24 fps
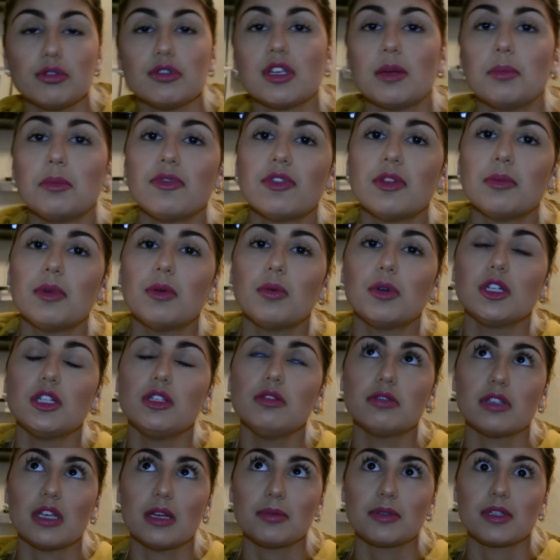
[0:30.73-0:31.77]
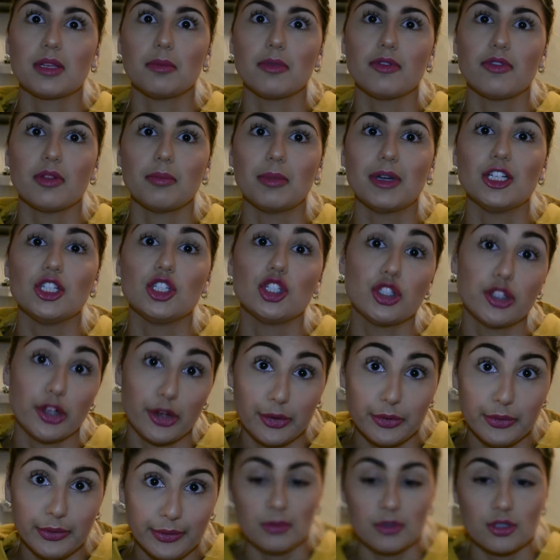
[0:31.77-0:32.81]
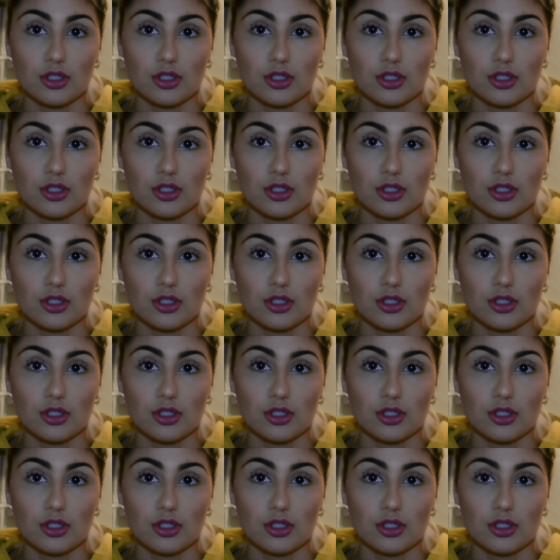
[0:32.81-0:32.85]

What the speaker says: Some of them I want to use up, some of them I don't.